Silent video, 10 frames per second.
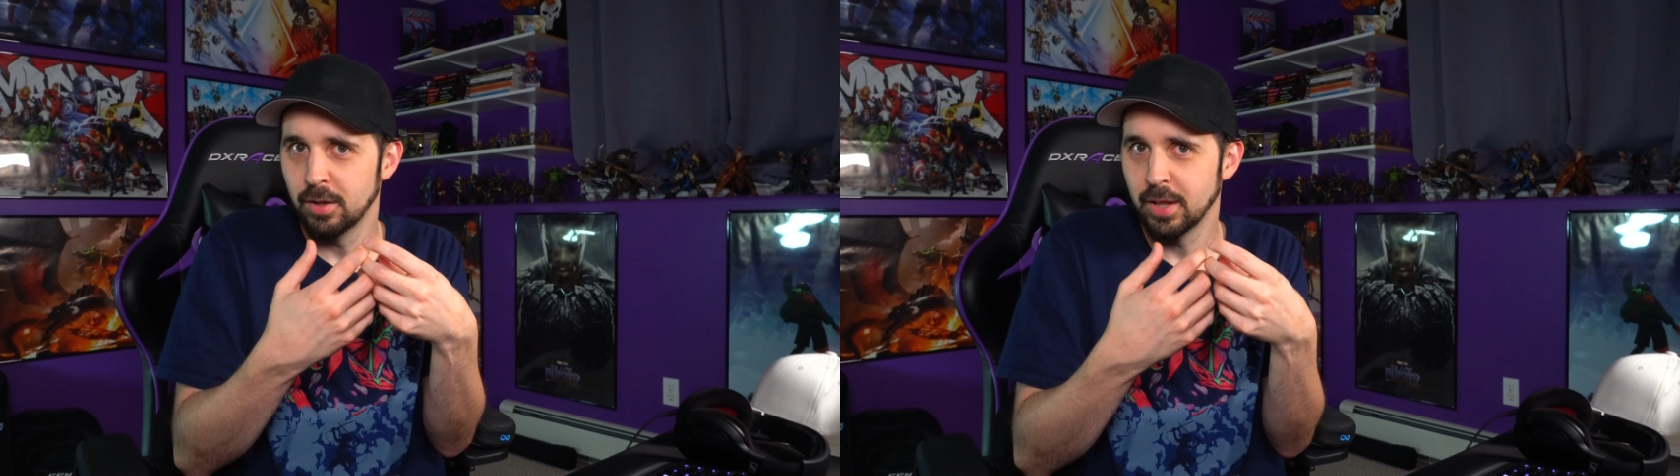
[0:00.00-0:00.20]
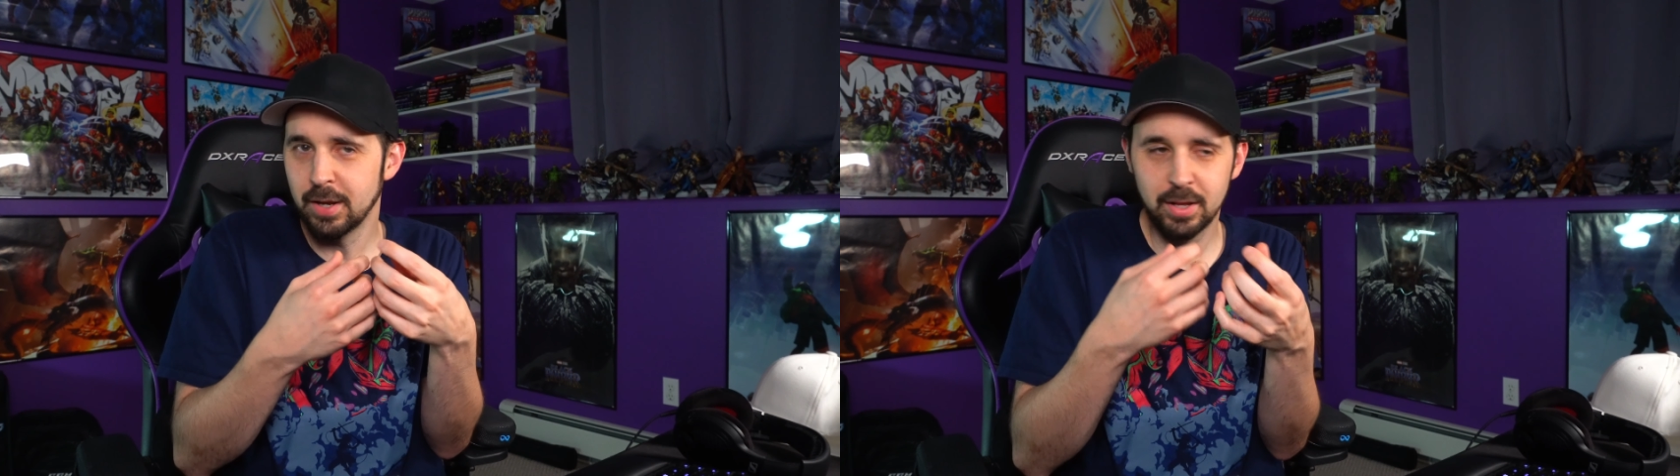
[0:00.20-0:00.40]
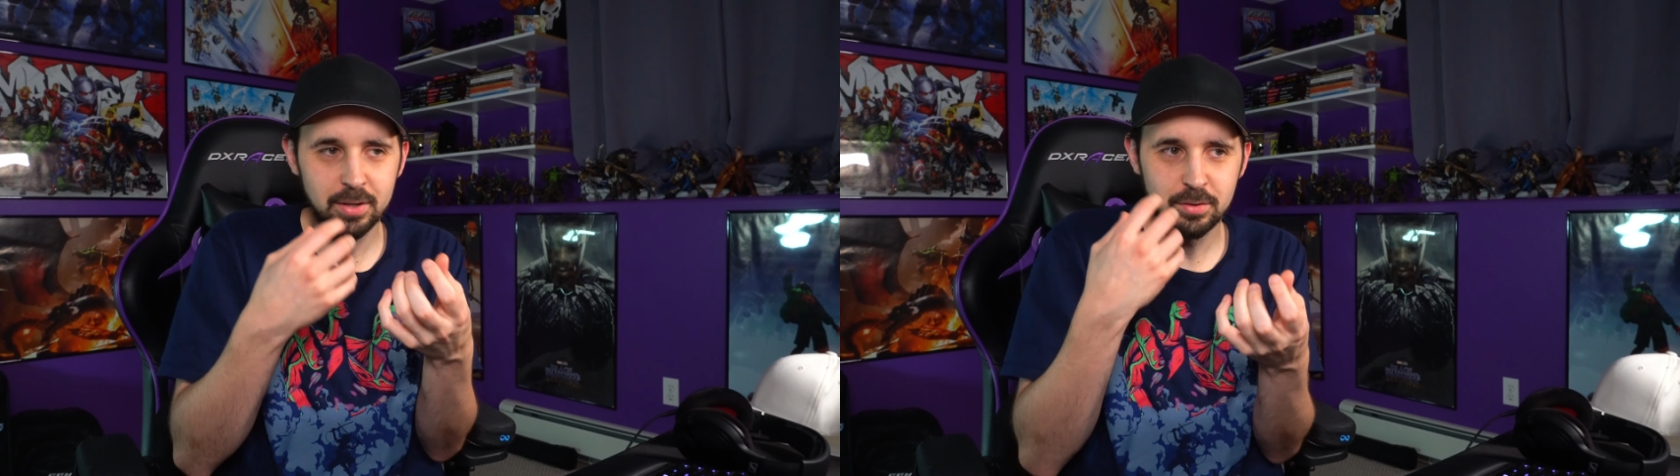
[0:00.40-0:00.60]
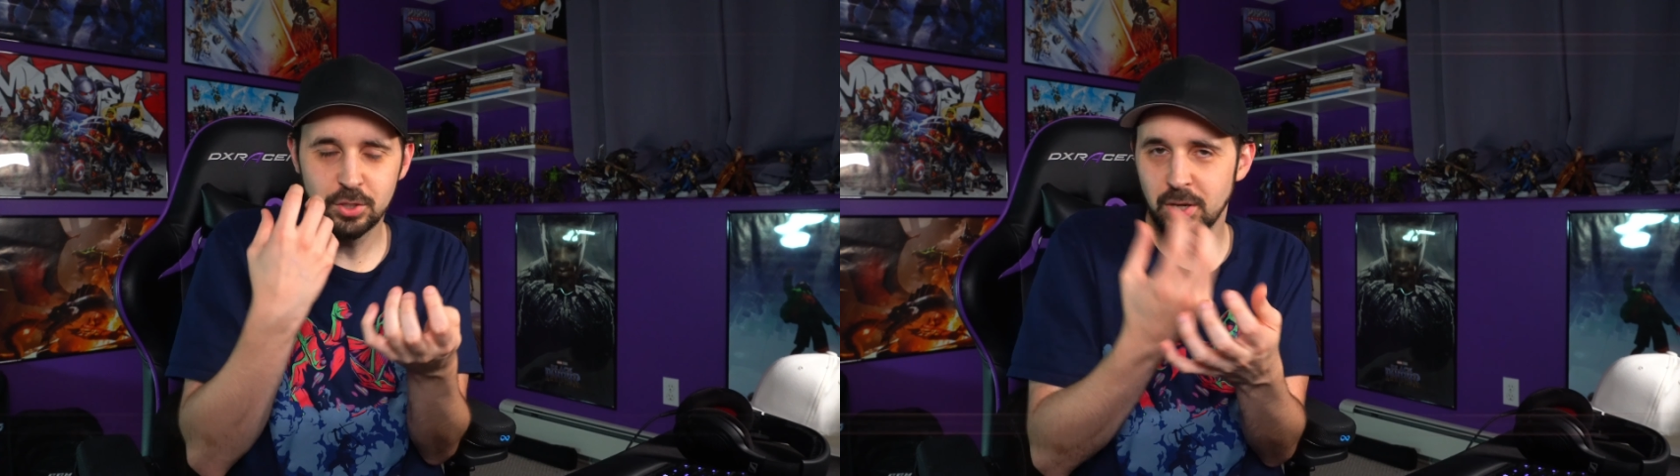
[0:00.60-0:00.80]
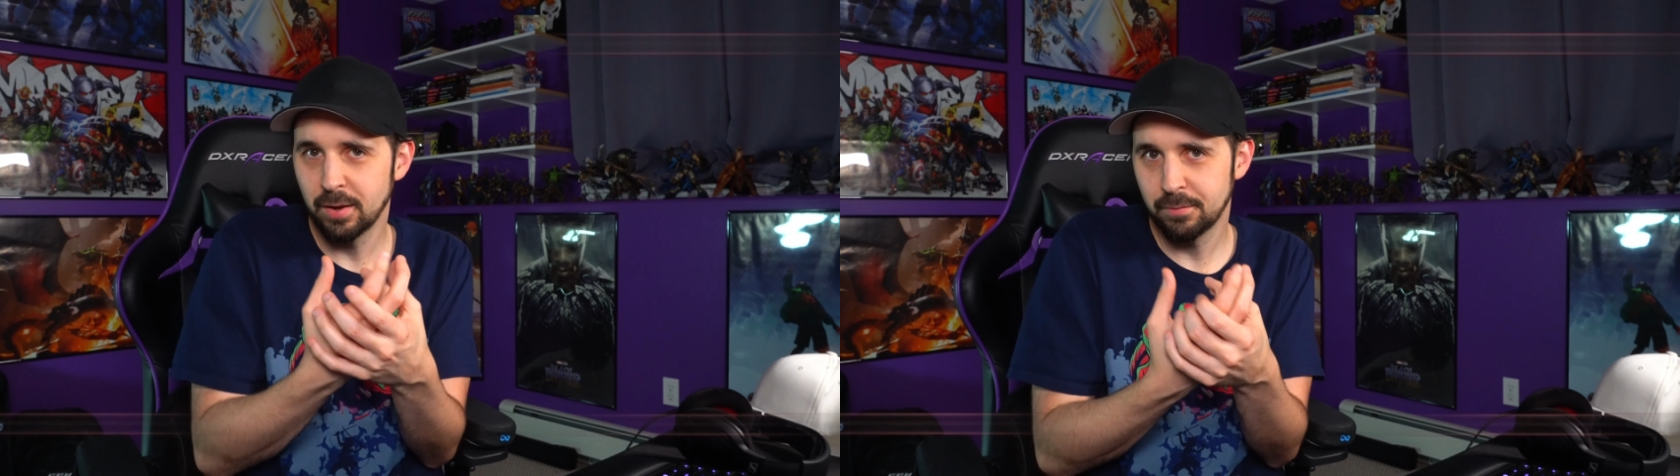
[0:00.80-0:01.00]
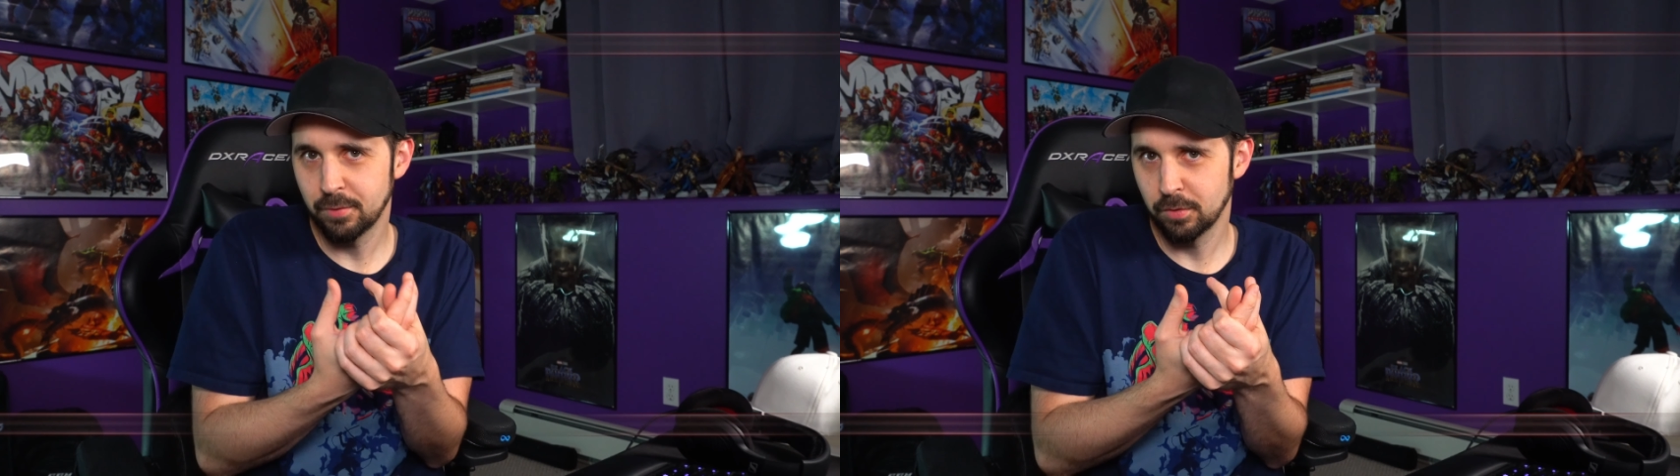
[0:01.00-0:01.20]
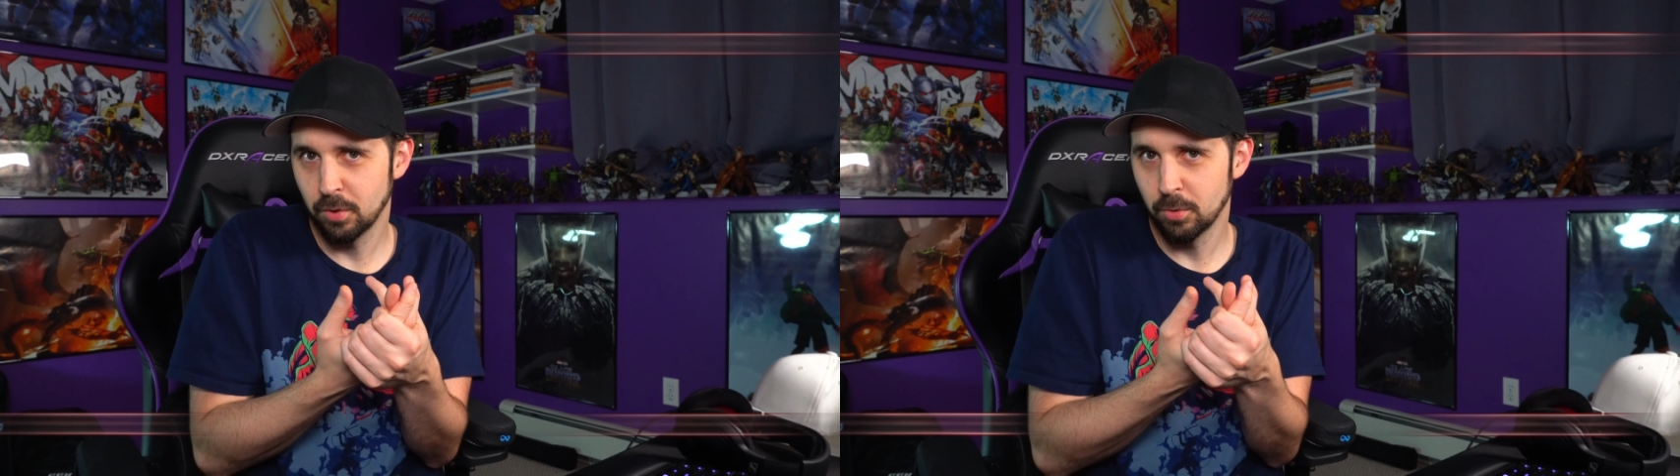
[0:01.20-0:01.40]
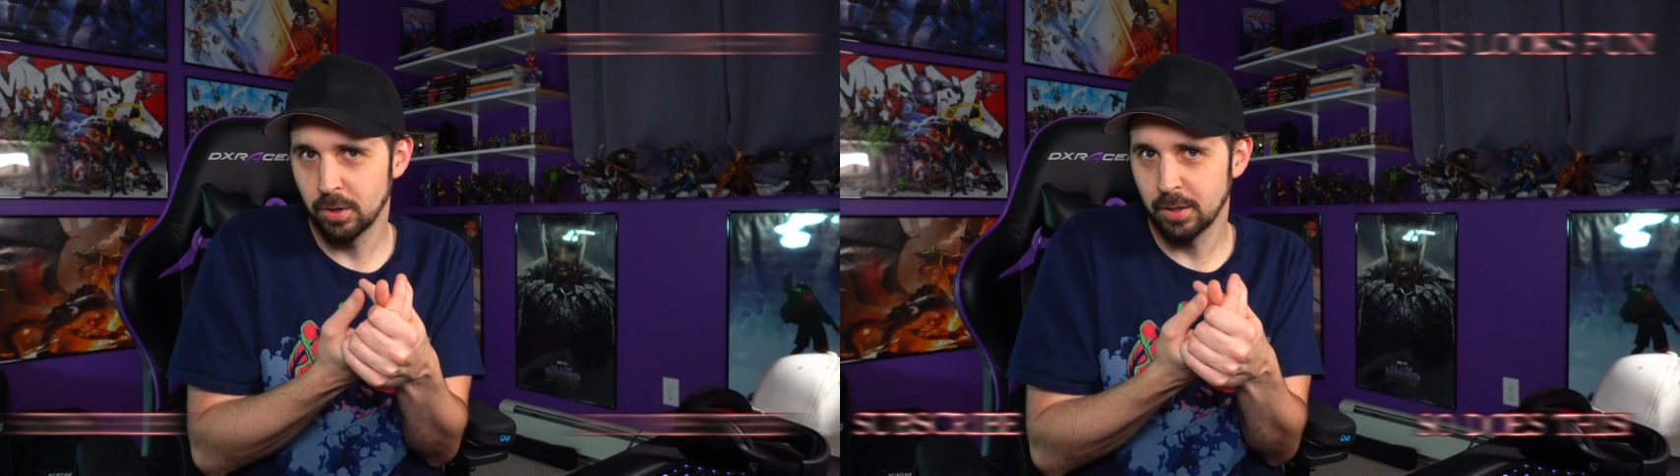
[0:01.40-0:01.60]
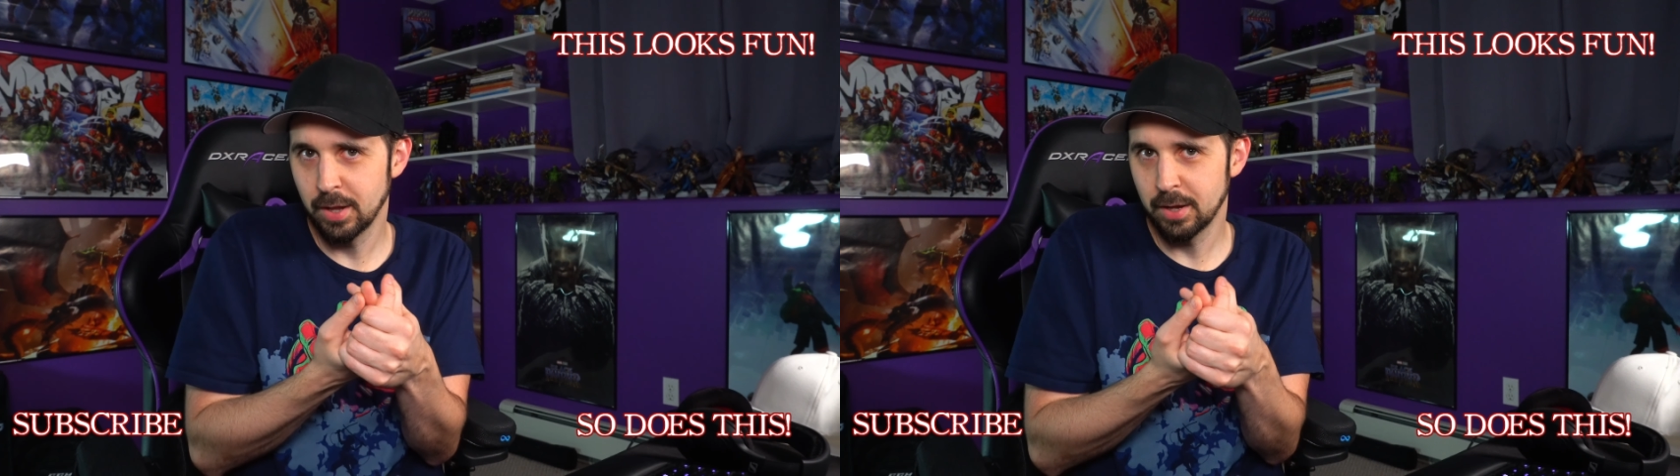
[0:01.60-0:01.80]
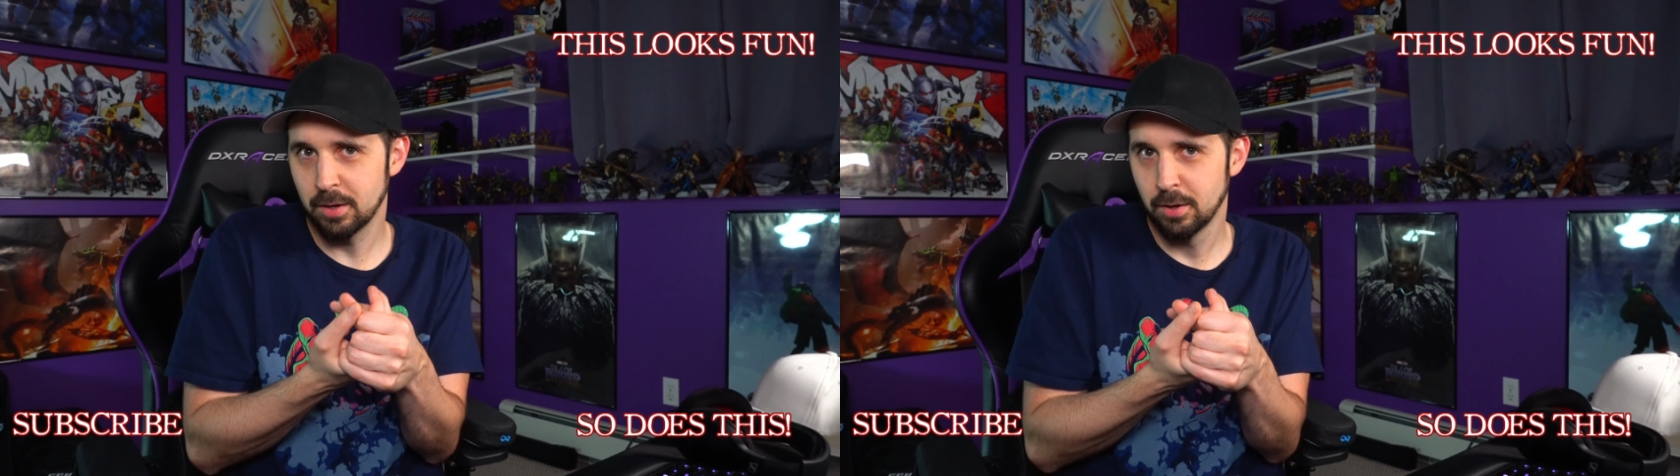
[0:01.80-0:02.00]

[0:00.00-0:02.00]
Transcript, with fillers: and then Jeff is gonna like,